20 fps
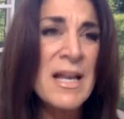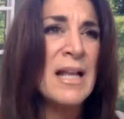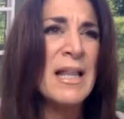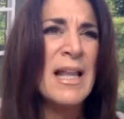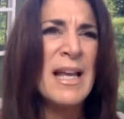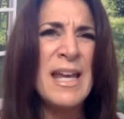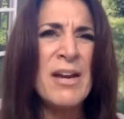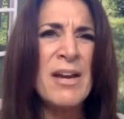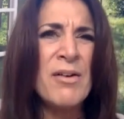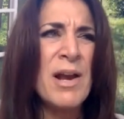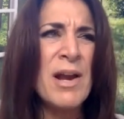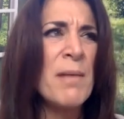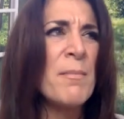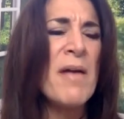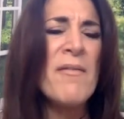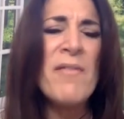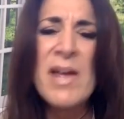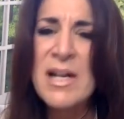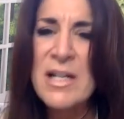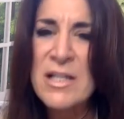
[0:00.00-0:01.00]
Like here I am,
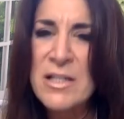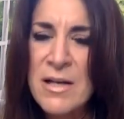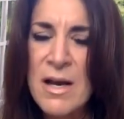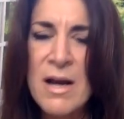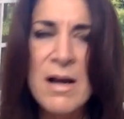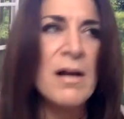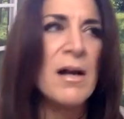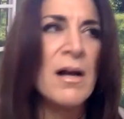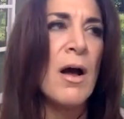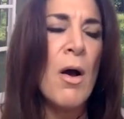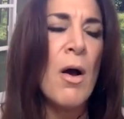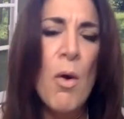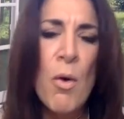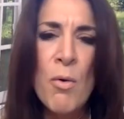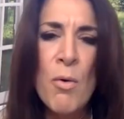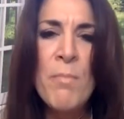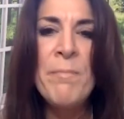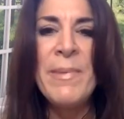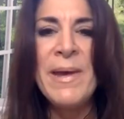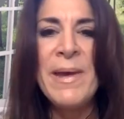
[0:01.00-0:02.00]
I've had a
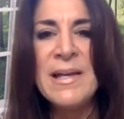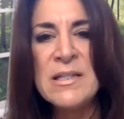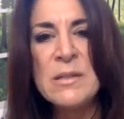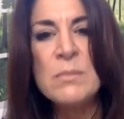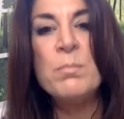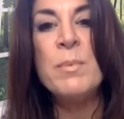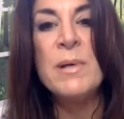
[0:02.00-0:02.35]
home-based